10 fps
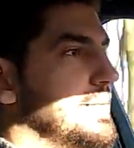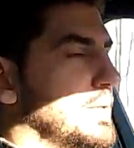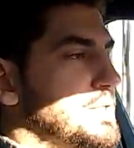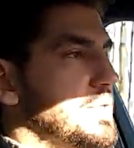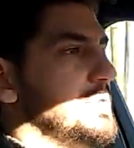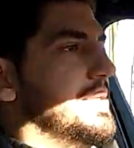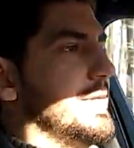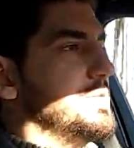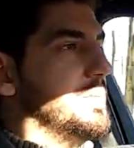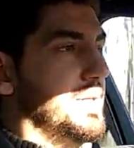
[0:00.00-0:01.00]
and I'll see you in the
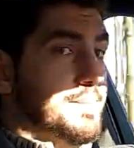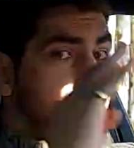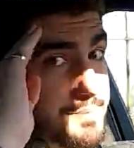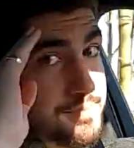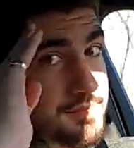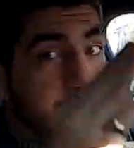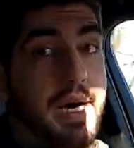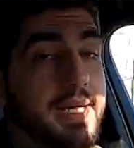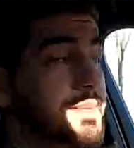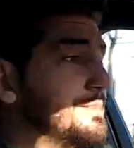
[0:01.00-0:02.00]
next one.
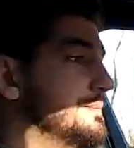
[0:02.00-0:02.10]
Bye.